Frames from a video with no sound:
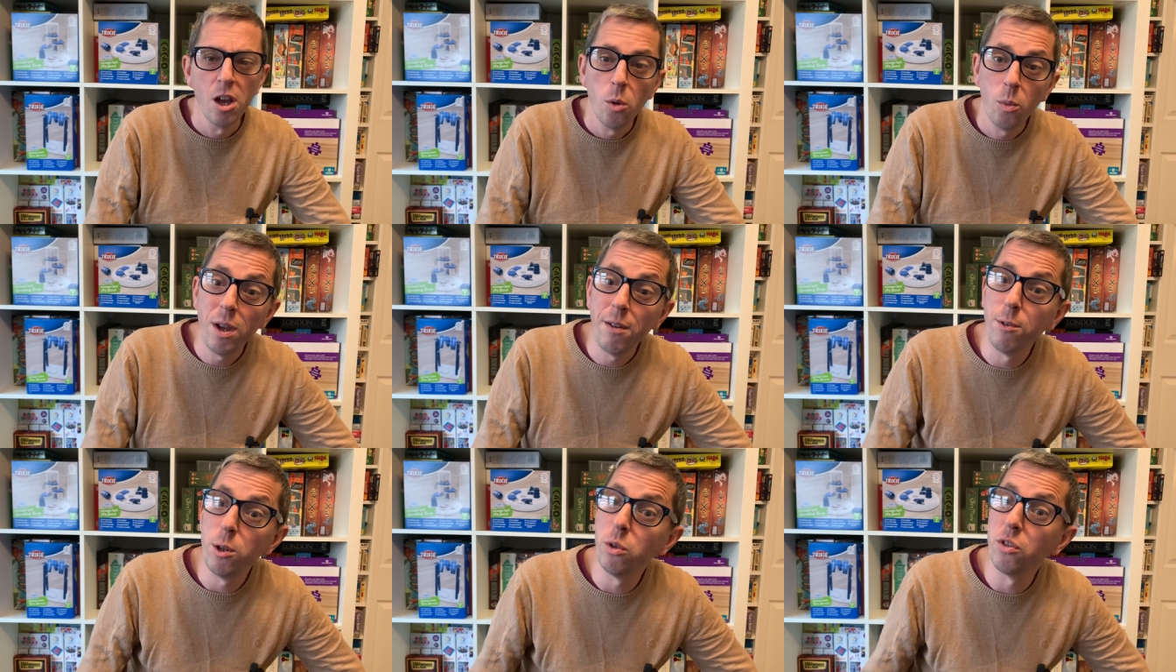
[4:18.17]

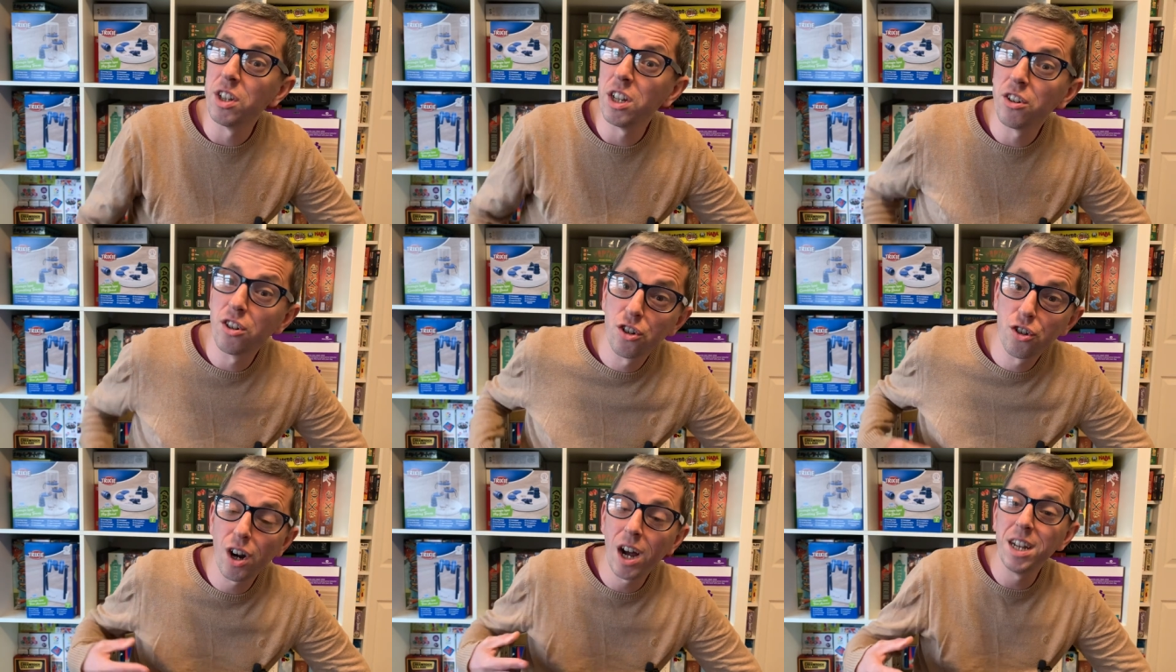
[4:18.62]
We've used it
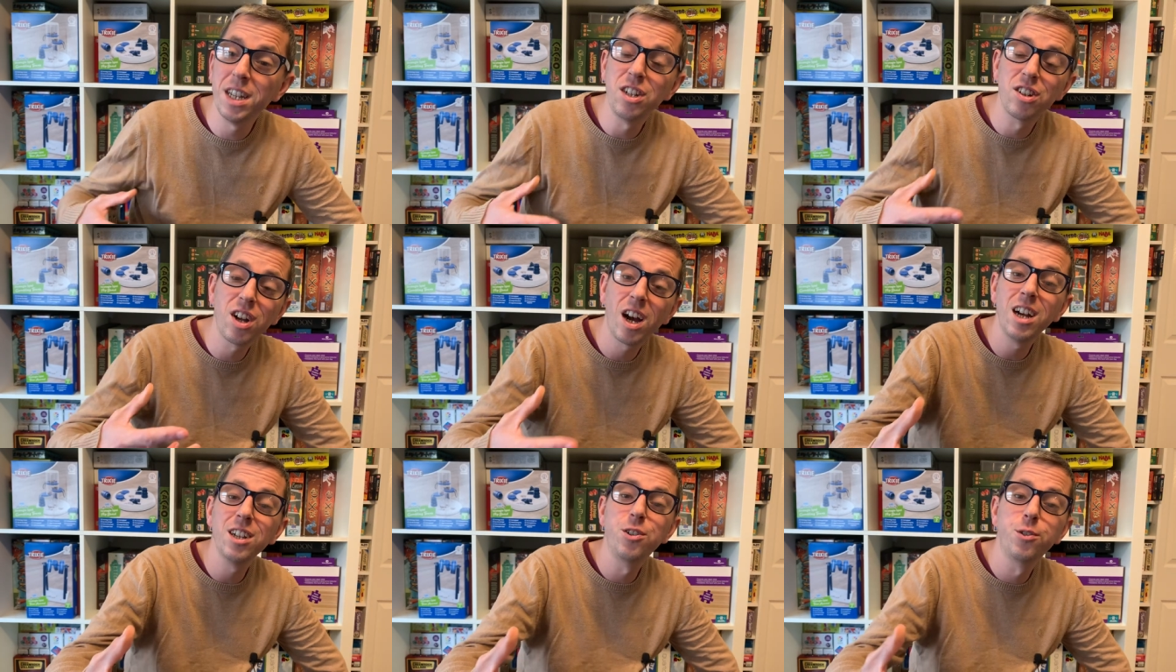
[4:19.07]
to try and
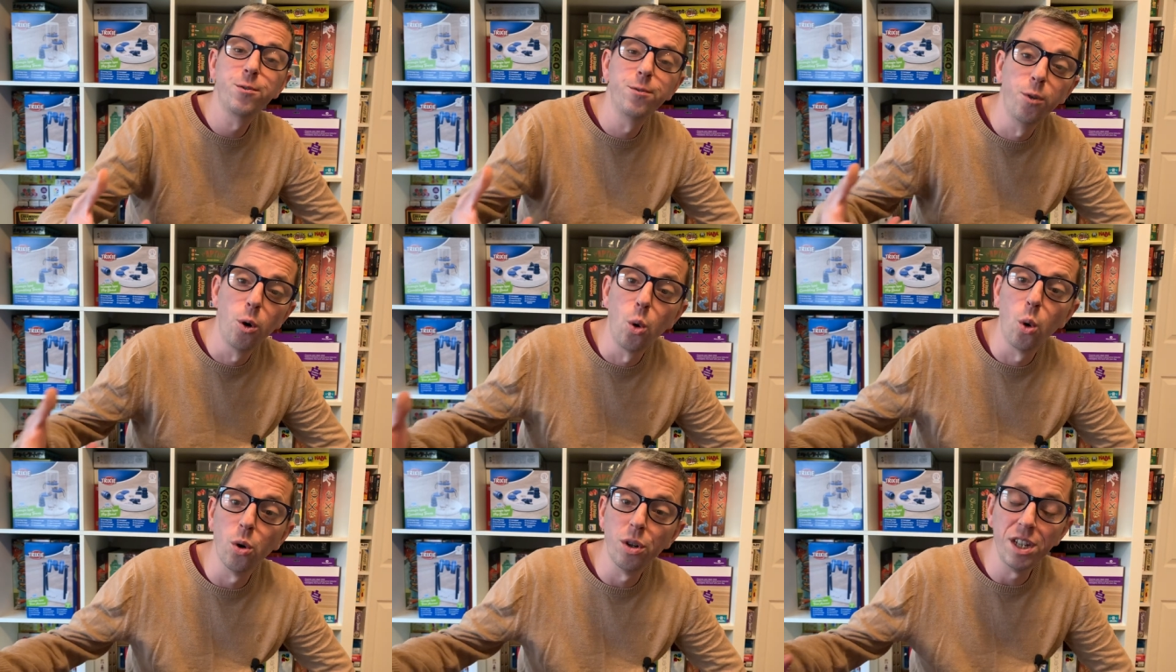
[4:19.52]
entice
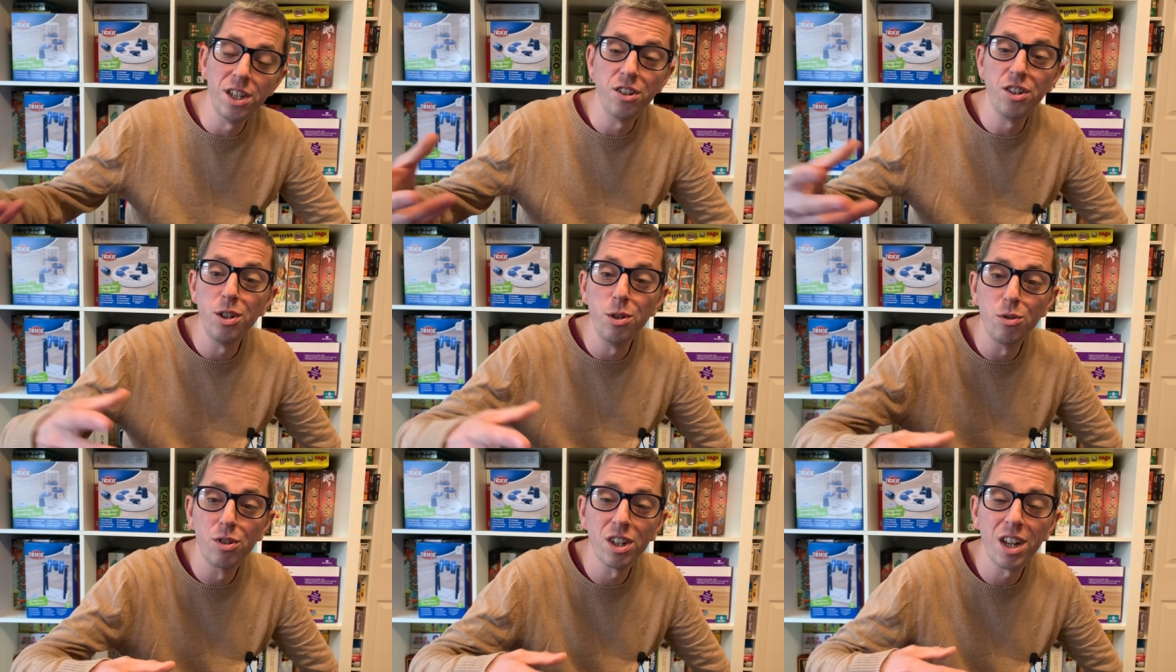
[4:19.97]
Fawn
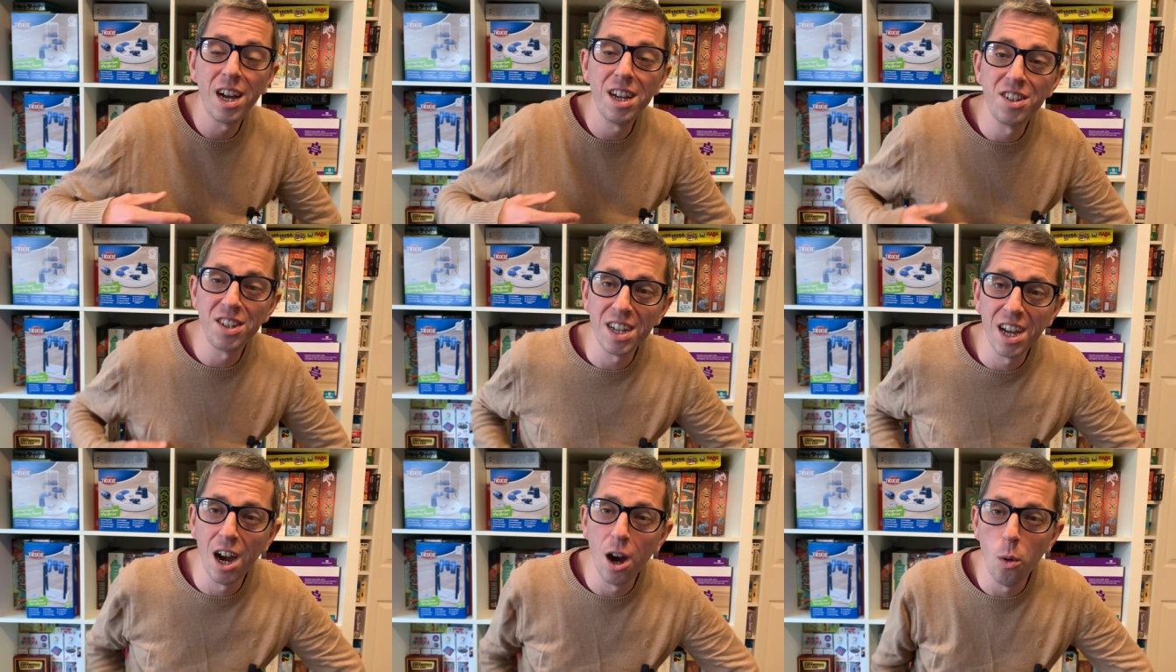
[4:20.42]
into
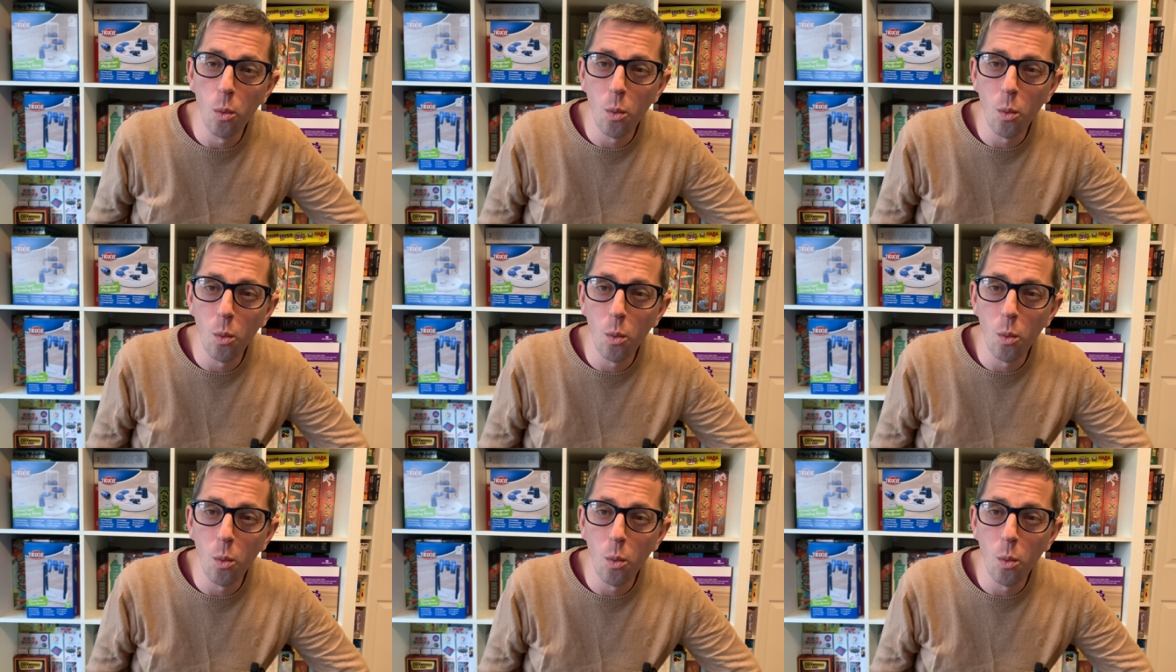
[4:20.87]
utilising her